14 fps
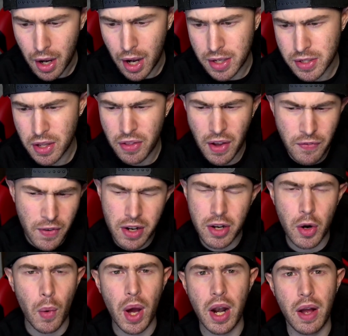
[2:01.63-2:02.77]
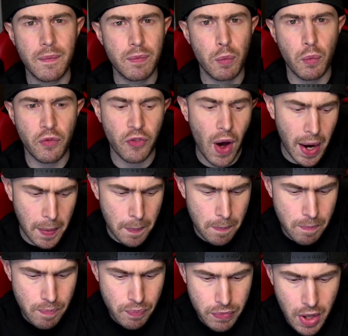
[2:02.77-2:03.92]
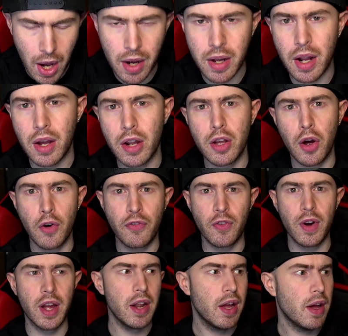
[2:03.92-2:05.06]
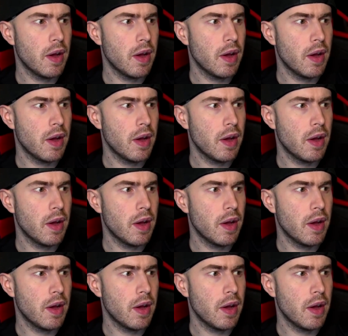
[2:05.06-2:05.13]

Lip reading: So I figured, you know what, fine, I'm gonna go for it.